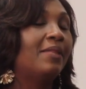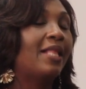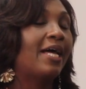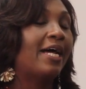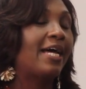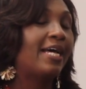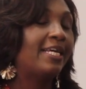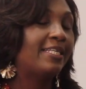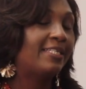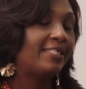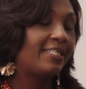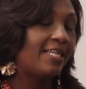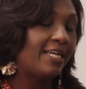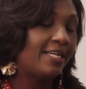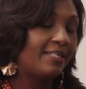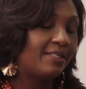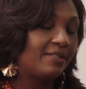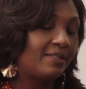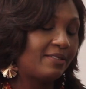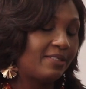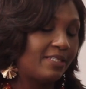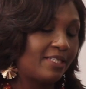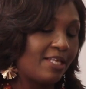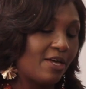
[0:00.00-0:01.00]
like I said,
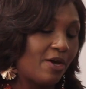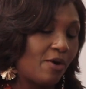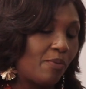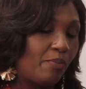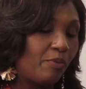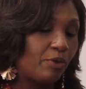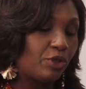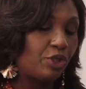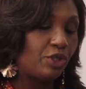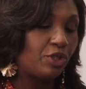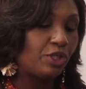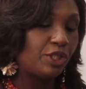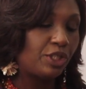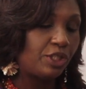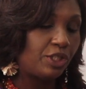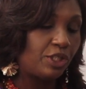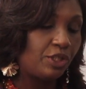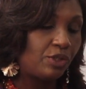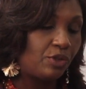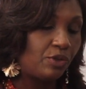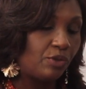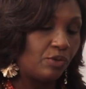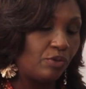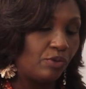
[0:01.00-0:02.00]
the
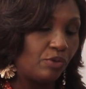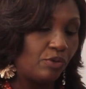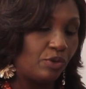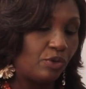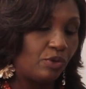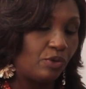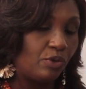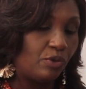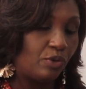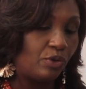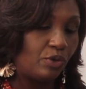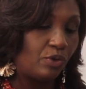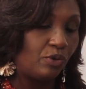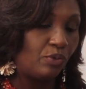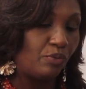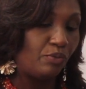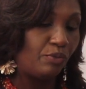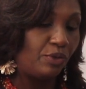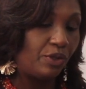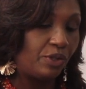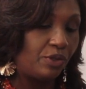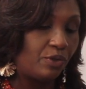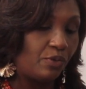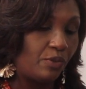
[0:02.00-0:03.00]
opportunity to, to, to
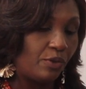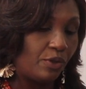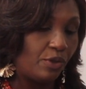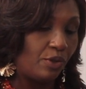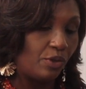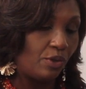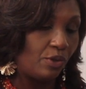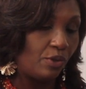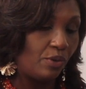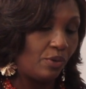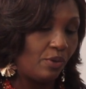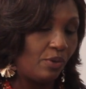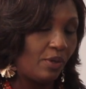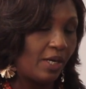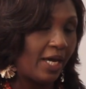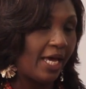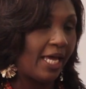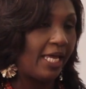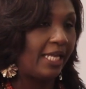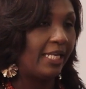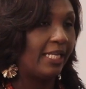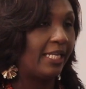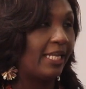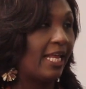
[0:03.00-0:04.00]
meet with you
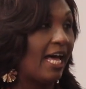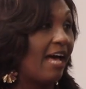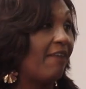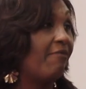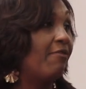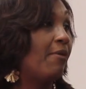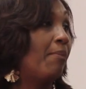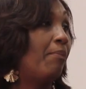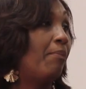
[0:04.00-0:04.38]
and have the